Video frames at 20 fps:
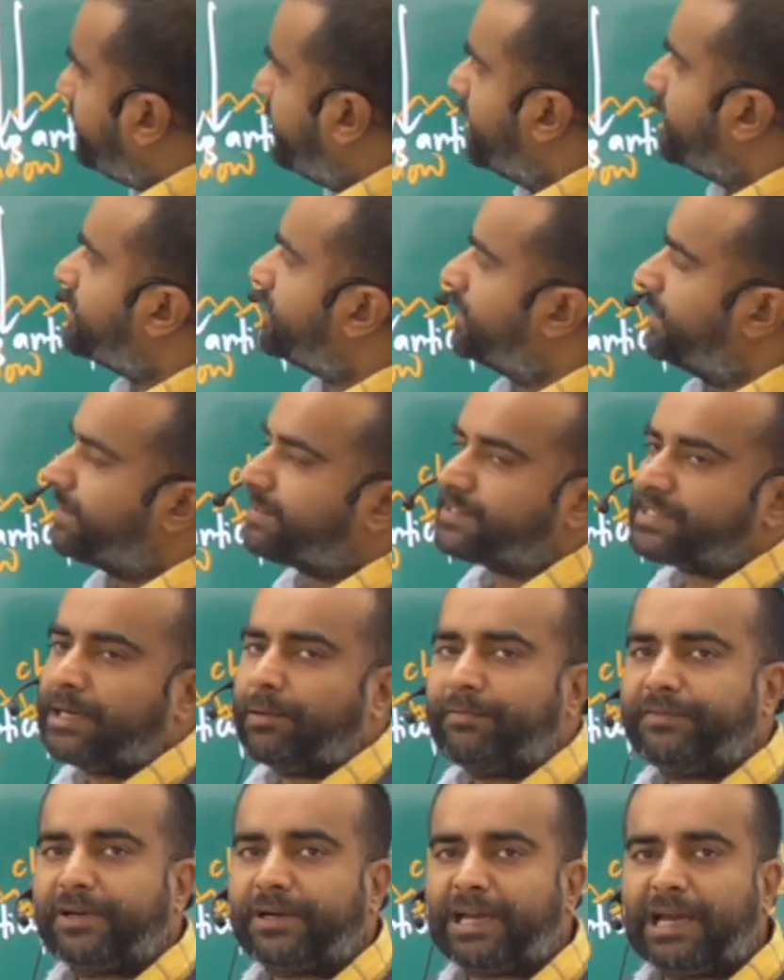this thing,
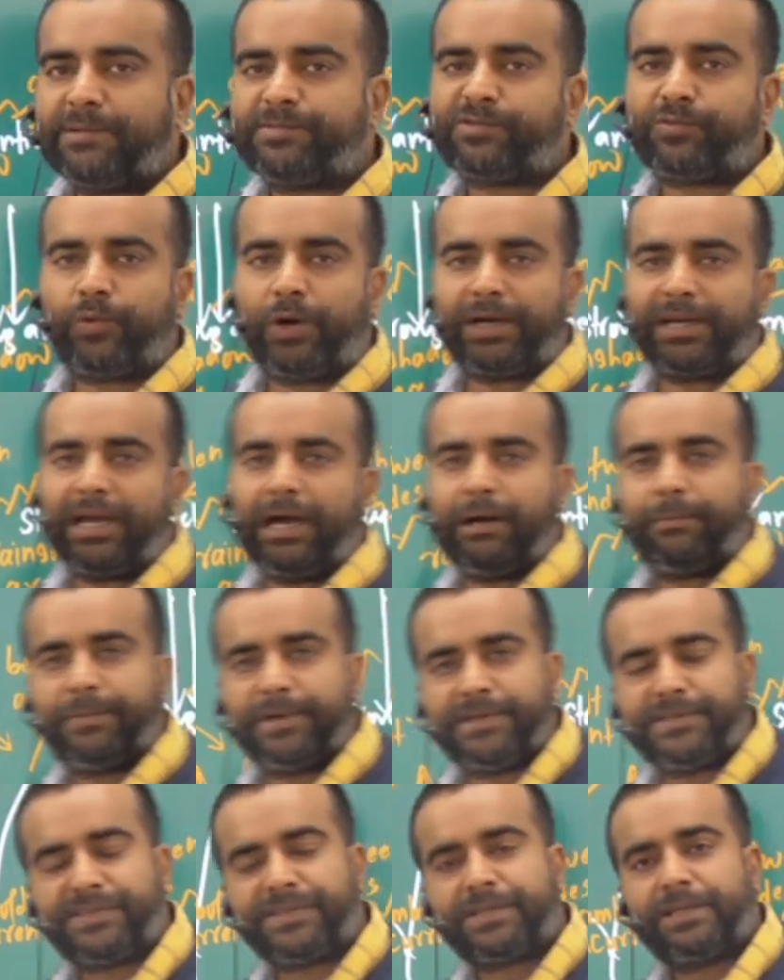some of the times what
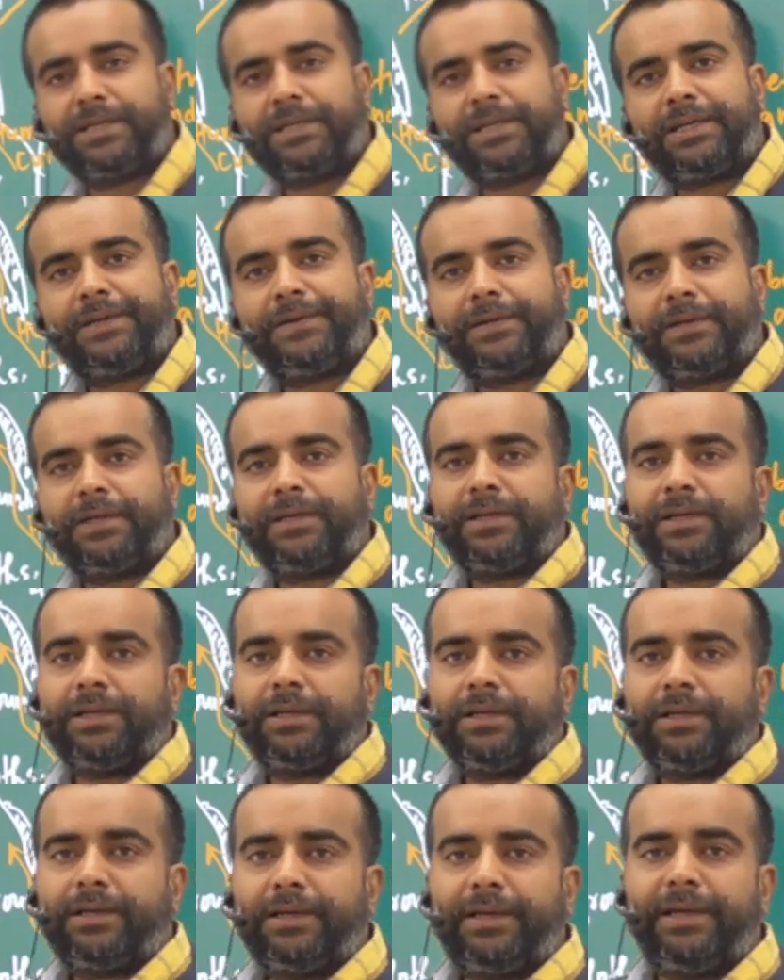happens,
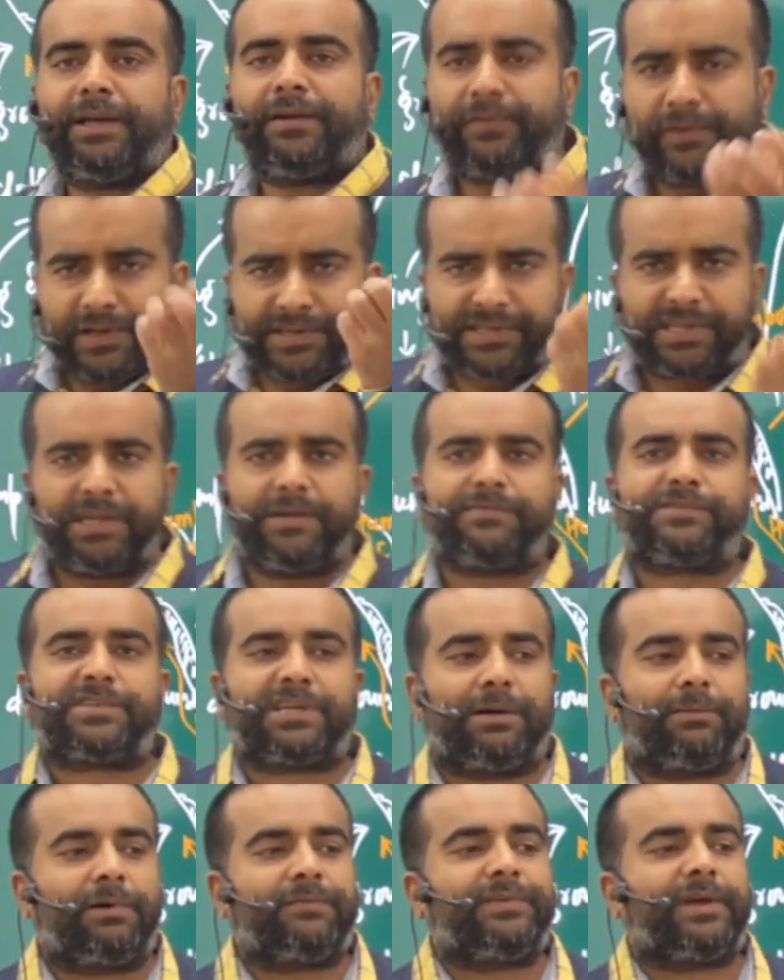it receives
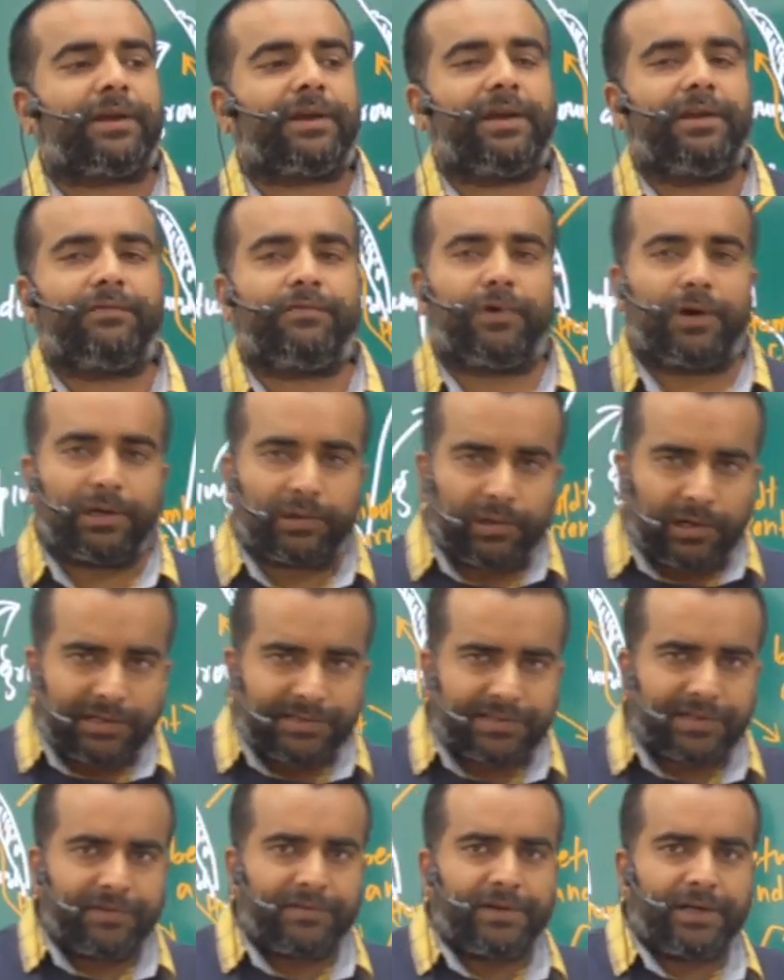some of the rainfall
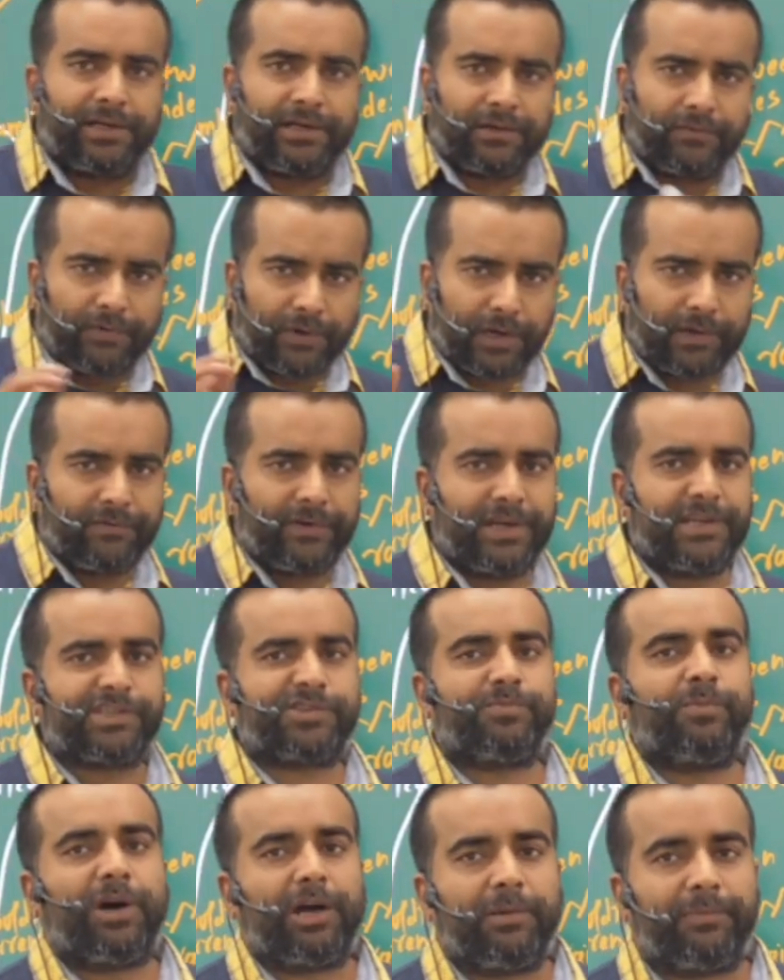concentrated for a very
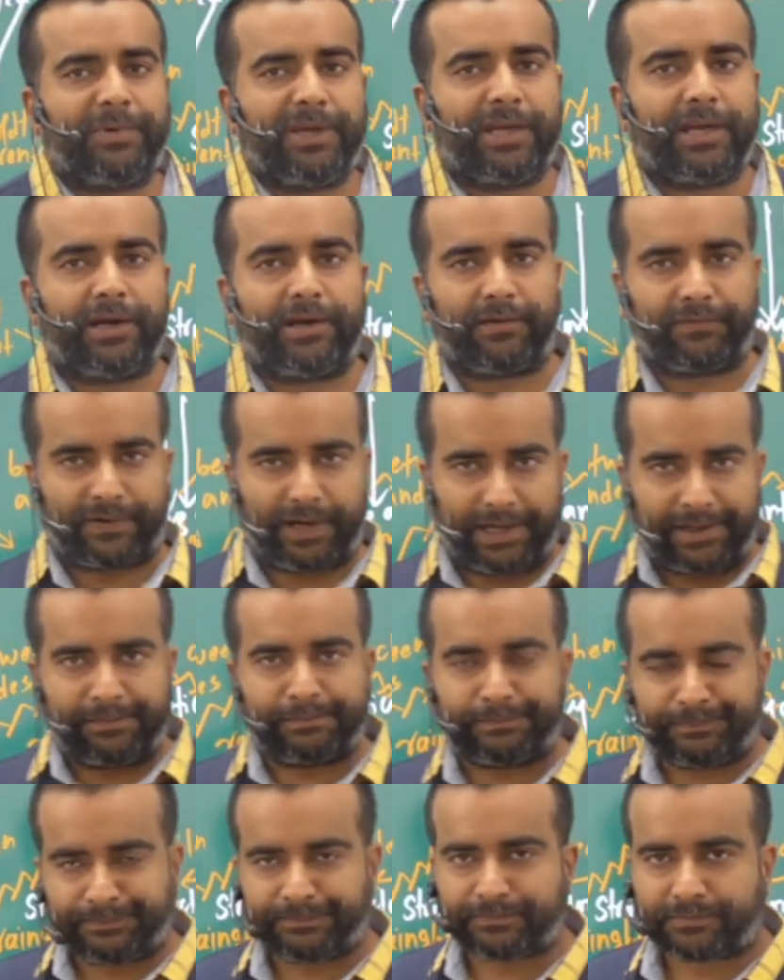small period of time.